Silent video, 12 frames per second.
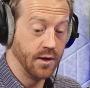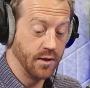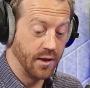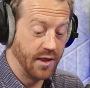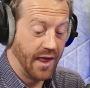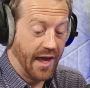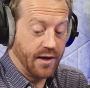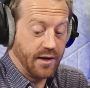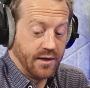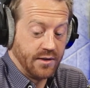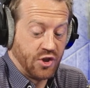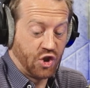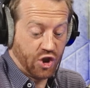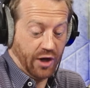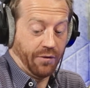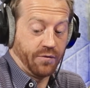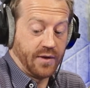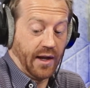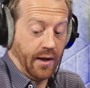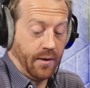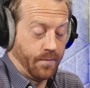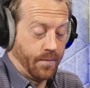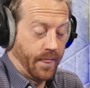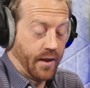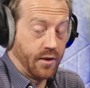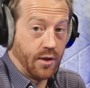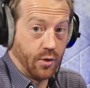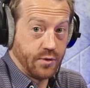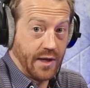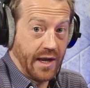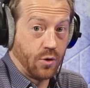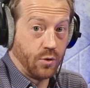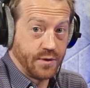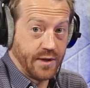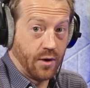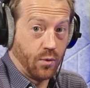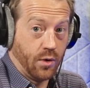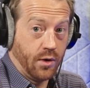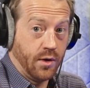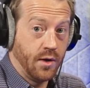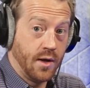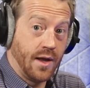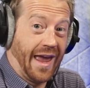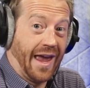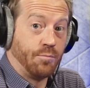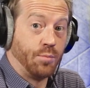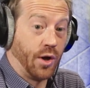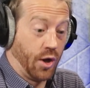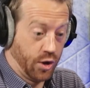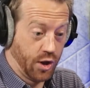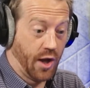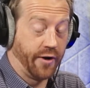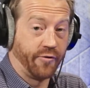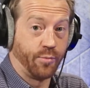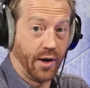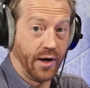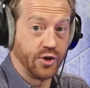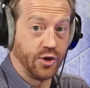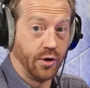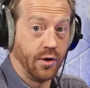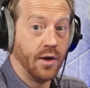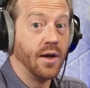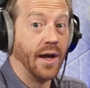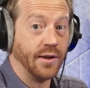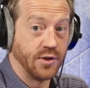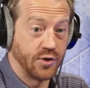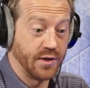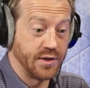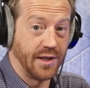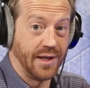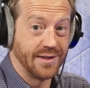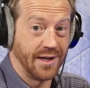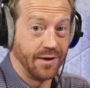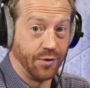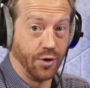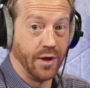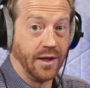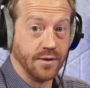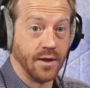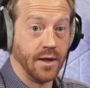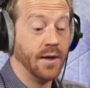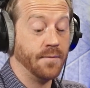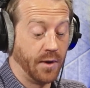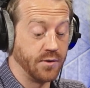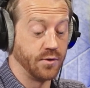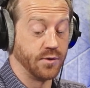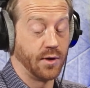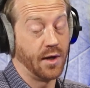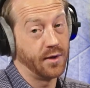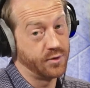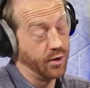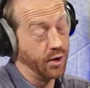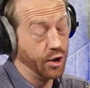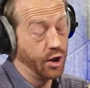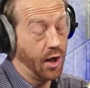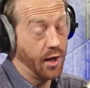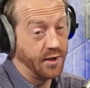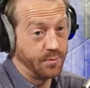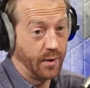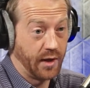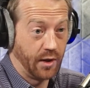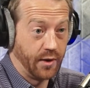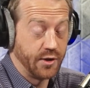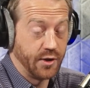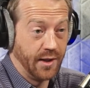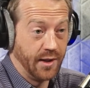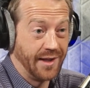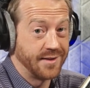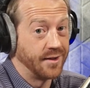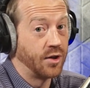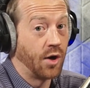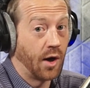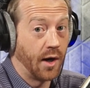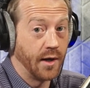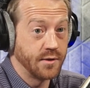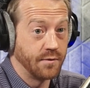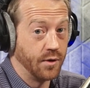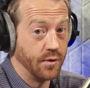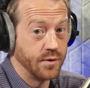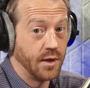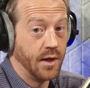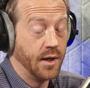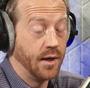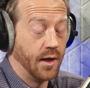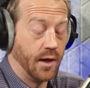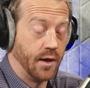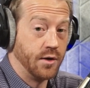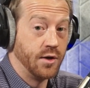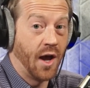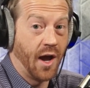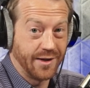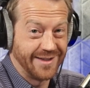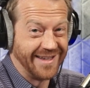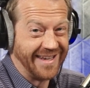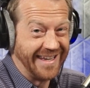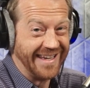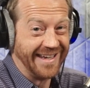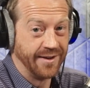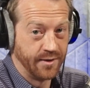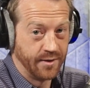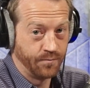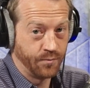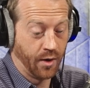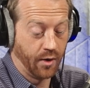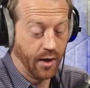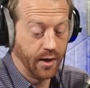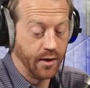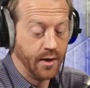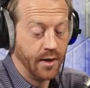that is shifting those ankles outward and putting a lot of pressure and stressing the inside of your knees. And so there's actually a lot of speculation that that's the cause of those knocked kneed. All right.